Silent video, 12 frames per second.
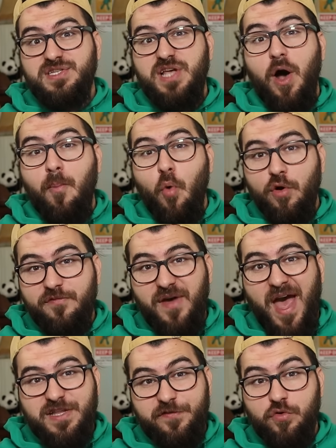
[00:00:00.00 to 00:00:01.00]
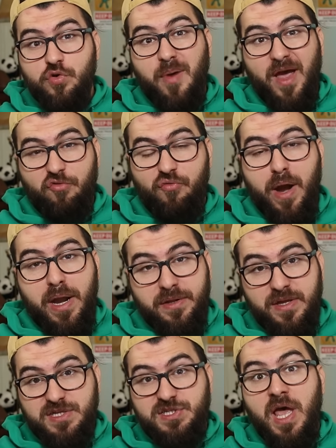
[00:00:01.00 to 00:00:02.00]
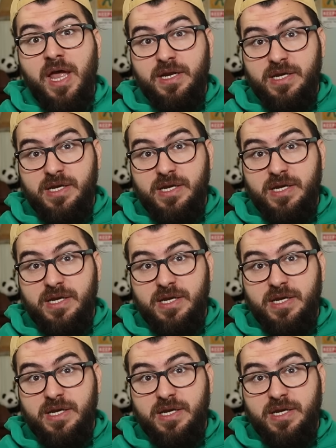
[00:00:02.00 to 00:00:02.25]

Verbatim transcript: sell more fast food by creating this